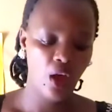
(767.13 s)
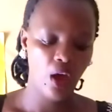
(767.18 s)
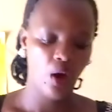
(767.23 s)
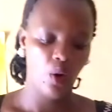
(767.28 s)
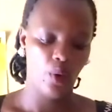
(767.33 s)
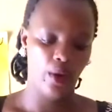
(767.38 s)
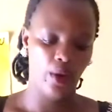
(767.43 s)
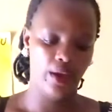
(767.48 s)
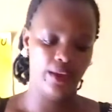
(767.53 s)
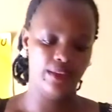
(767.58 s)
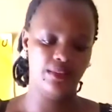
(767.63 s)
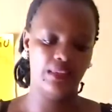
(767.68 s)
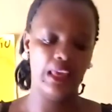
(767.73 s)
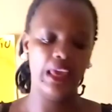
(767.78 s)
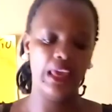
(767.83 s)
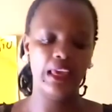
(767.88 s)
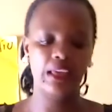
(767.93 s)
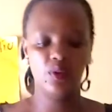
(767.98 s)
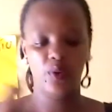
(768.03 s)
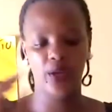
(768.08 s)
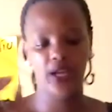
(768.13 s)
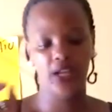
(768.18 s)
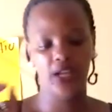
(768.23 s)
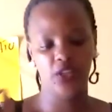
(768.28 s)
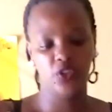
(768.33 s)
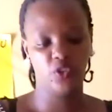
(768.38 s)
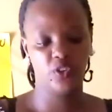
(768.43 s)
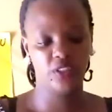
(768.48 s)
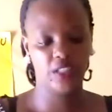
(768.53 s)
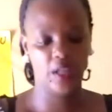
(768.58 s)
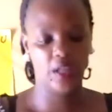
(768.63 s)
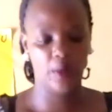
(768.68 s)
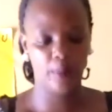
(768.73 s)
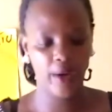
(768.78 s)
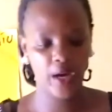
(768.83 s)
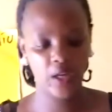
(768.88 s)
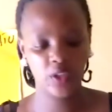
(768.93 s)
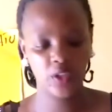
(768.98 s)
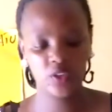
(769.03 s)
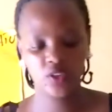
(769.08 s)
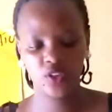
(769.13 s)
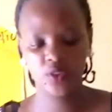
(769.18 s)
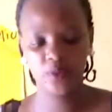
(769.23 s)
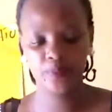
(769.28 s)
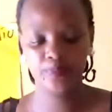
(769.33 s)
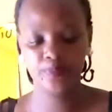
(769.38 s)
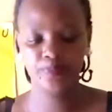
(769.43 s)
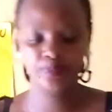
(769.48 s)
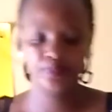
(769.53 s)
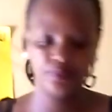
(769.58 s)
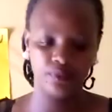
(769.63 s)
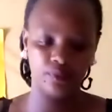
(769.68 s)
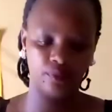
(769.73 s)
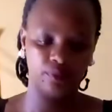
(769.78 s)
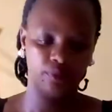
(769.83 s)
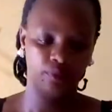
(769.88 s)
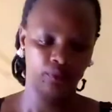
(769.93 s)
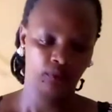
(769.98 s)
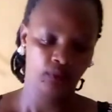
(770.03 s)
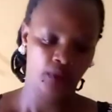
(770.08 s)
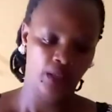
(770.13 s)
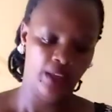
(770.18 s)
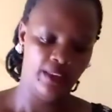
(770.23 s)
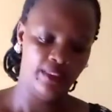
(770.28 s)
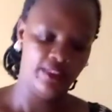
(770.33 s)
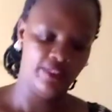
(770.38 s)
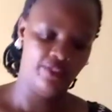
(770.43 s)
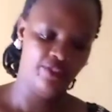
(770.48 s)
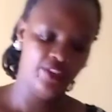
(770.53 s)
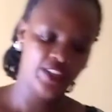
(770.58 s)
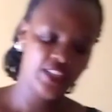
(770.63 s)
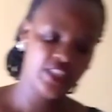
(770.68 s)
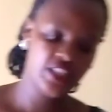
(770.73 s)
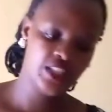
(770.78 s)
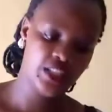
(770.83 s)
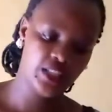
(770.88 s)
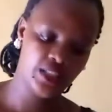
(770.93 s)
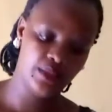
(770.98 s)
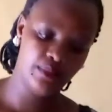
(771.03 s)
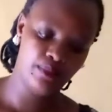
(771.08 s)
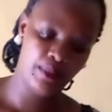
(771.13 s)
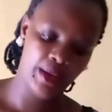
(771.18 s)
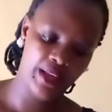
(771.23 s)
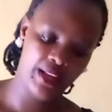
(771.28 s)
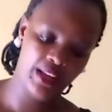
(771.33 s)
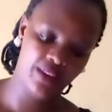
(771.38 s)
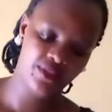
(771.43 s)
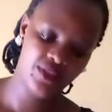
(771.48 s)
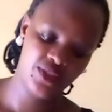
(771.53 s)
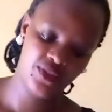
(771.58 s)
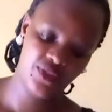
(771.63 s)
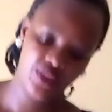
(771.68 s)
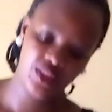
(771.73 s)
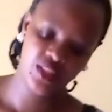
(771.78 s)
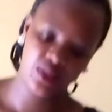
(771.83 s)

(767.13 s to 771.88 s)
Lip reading: Where I talked about the fresh, my love is fresh